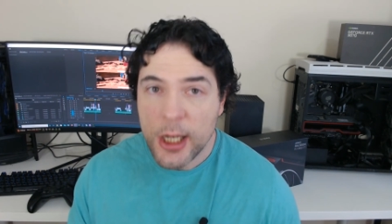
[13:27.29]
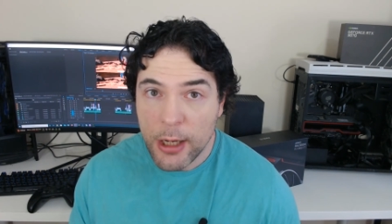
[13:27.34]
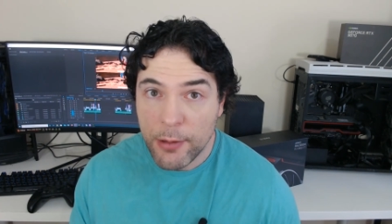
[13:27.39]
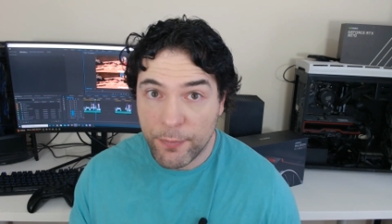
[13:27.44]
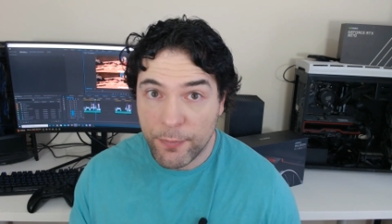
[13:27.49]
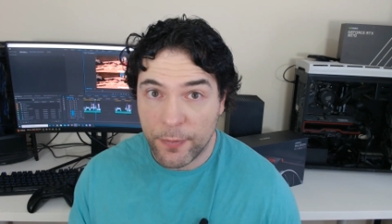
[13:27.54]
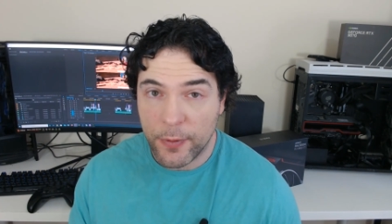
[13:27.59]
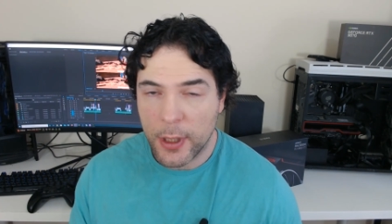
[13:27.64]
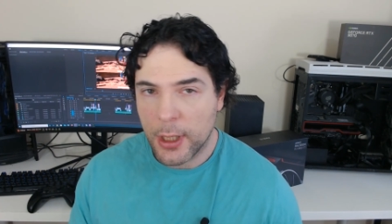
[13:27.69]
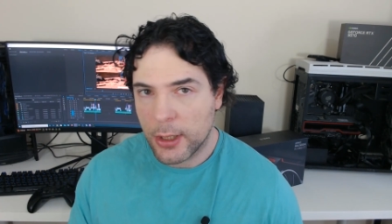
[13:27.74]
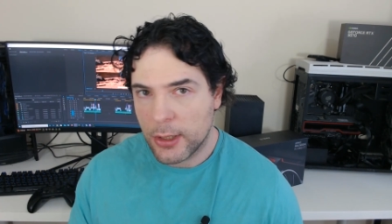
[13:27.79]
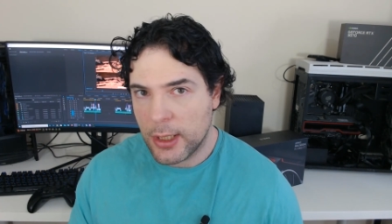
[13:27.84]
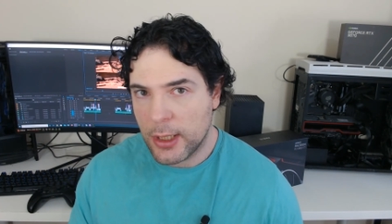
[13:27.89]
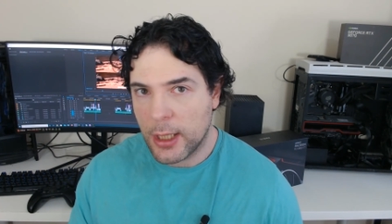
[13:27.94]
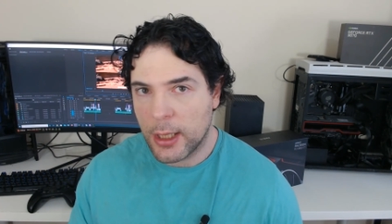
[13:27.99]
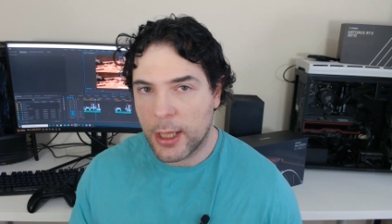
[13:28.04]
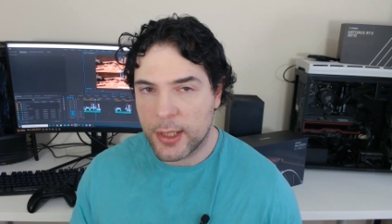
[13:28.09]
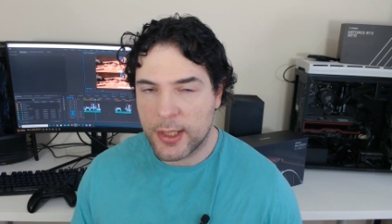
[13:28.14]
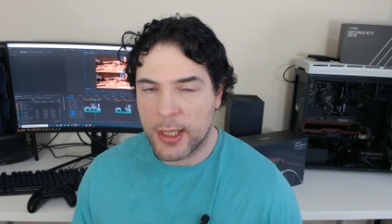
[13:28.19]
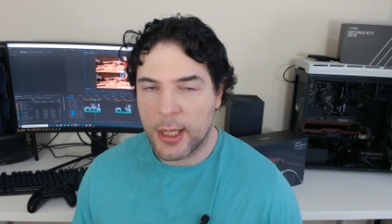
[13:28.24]
if
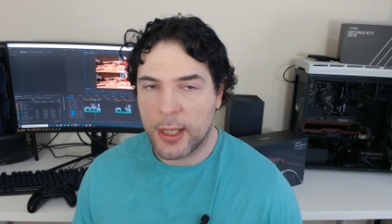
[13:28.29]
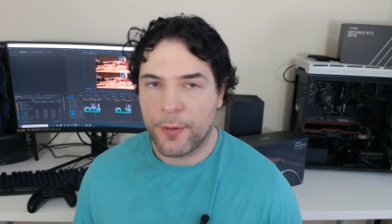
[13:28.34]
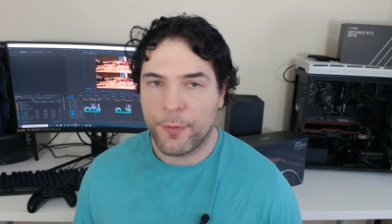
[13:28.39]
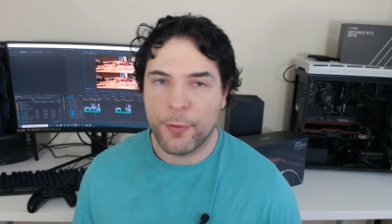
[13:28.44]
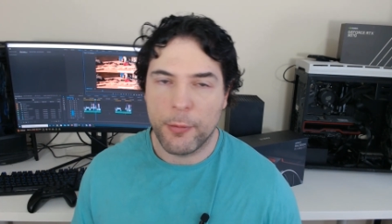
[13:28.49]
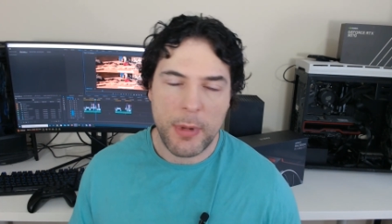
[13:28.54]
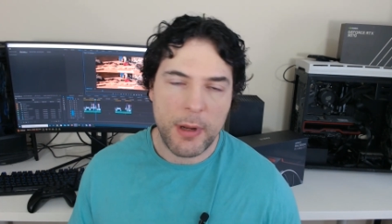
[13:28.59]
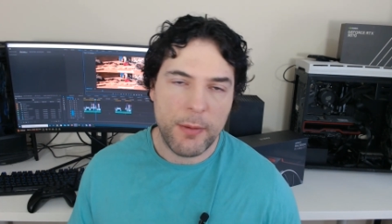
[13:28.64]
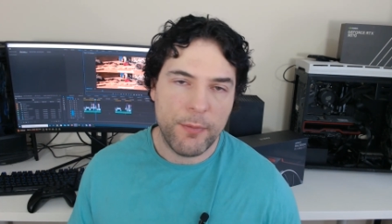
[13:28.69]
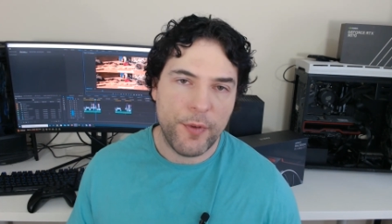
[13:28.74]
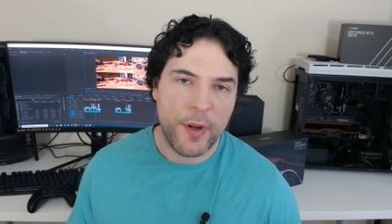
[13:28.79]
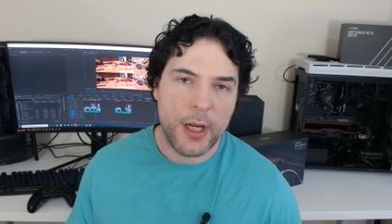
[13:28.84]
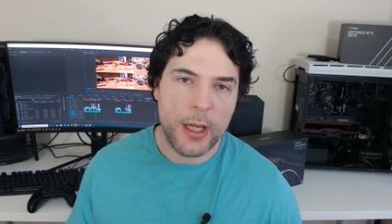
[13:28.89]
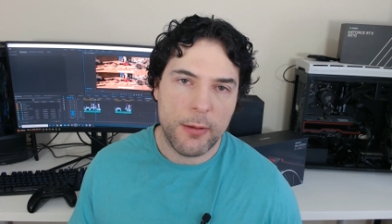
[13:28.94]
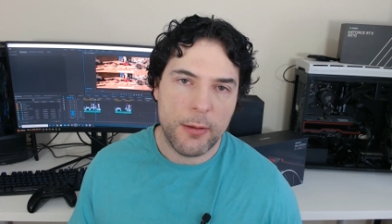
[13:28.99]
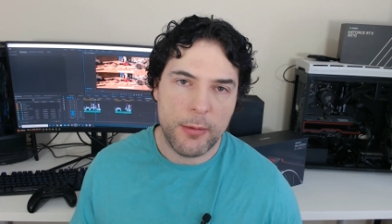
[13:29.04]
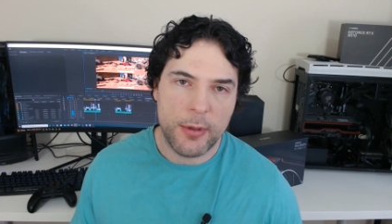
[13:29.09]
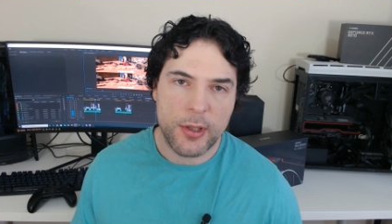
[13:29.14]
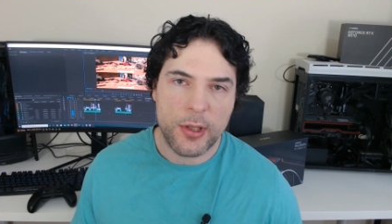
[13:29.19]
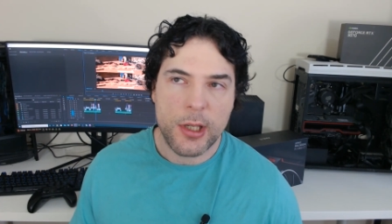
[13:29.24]
DLSS from
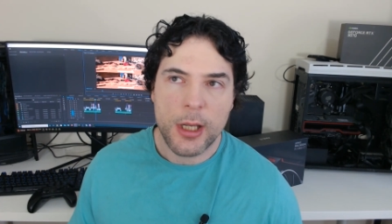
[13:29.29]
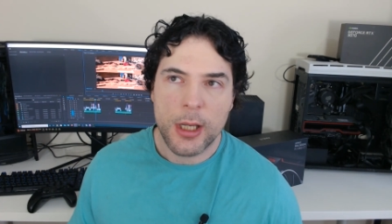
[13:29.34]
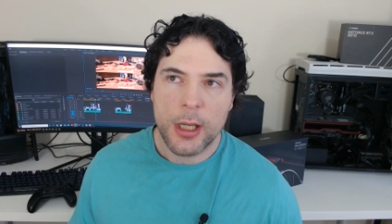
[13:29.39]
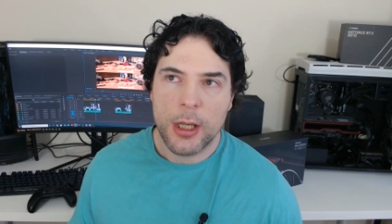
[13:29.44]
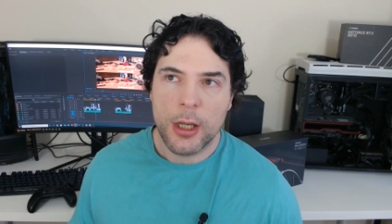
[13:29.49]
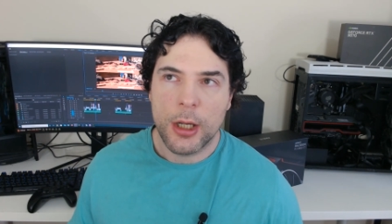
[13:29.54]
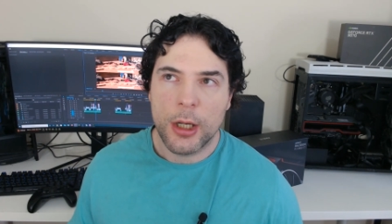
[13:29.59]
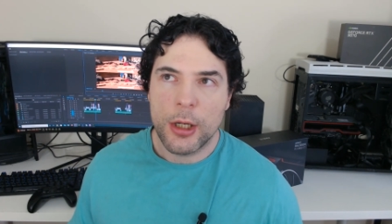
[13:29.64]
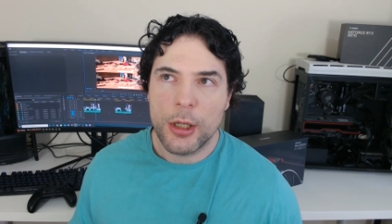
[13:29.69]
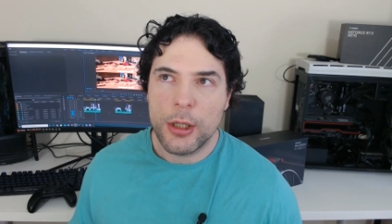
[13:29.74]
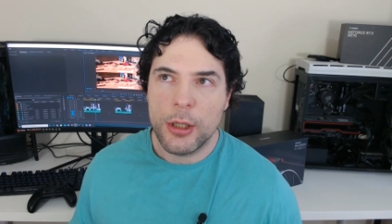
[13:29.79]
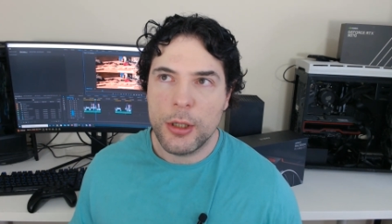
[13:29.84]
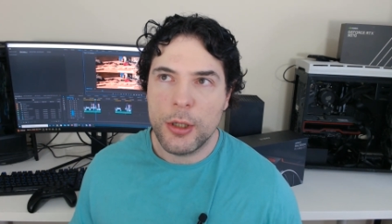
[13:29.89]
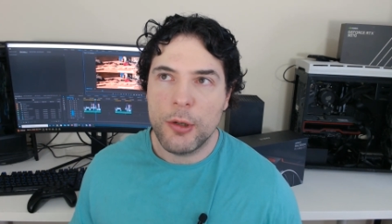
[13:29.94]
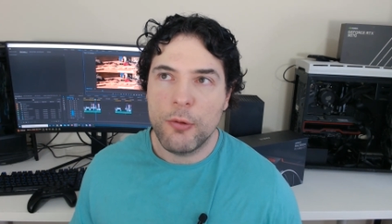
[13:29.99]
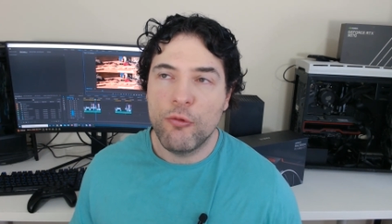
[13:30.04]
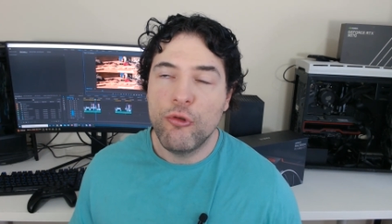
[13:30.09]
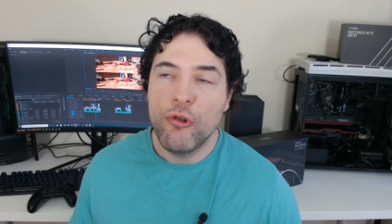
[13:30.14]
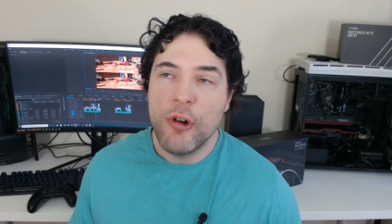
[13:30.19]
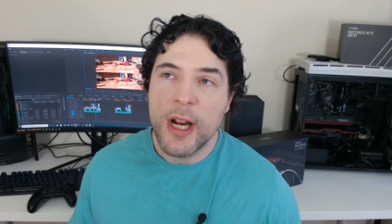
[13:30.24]
NVIDIA was
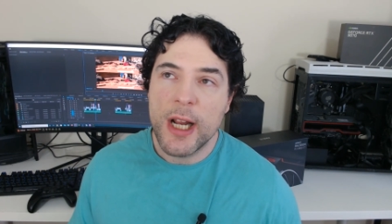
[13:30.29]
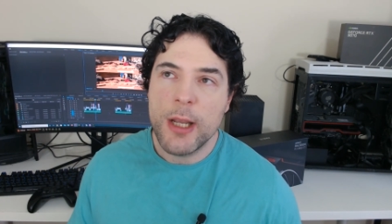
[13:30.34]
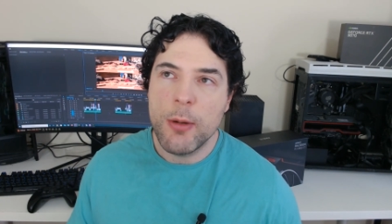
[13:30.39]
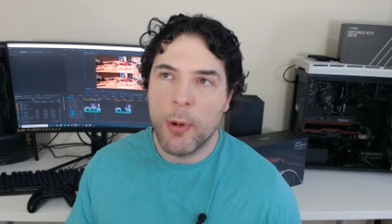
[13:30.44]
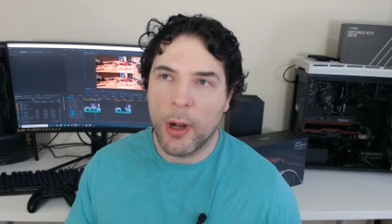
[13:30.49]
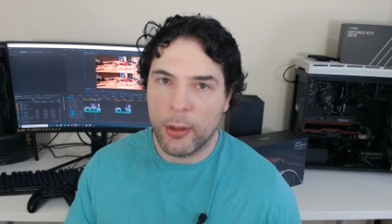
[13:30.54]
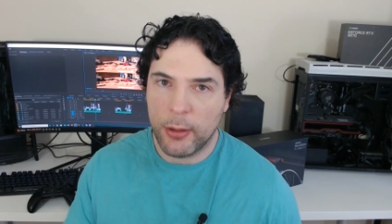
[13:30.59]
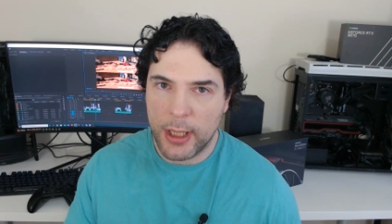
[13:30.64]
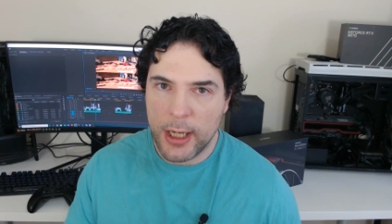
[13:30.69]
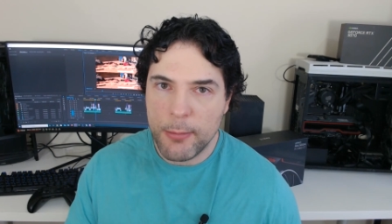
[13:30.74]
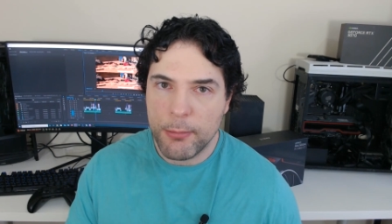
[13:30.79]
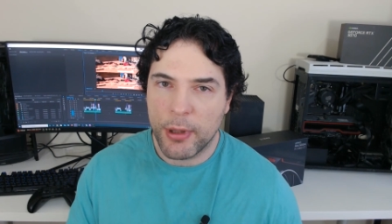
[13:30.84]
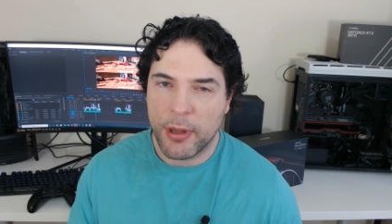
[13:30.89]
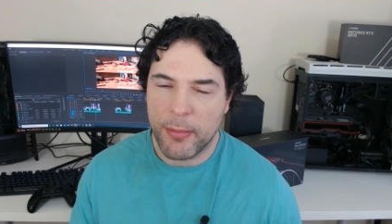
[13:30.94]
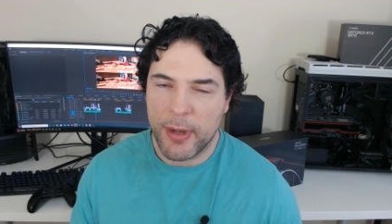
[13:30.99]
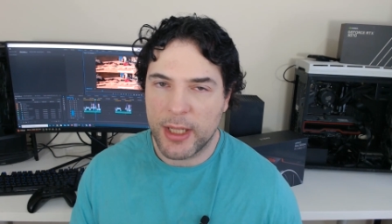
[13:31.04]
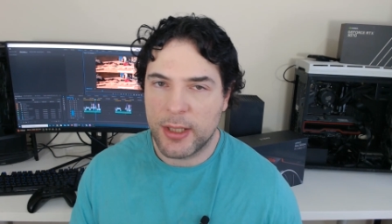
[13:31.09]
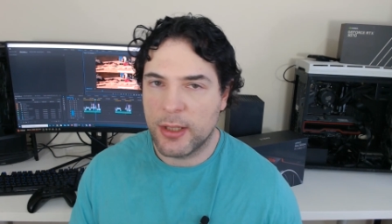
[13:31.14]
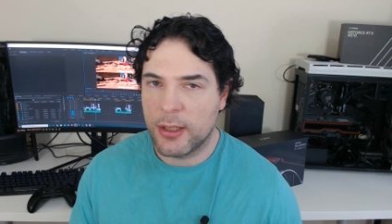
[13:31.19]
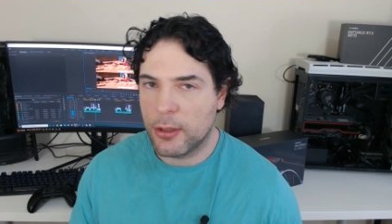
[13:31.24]
really well
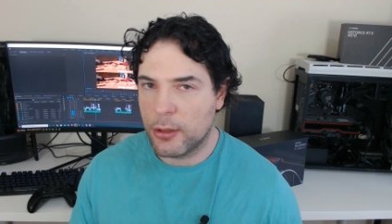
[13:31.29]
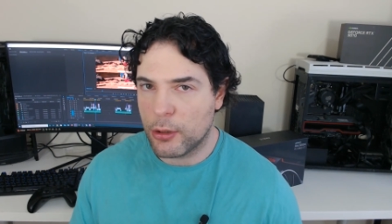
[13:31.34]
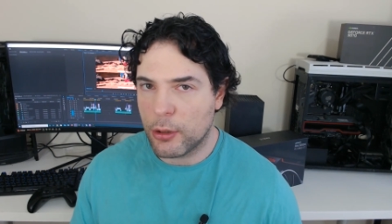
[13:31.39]
implemented.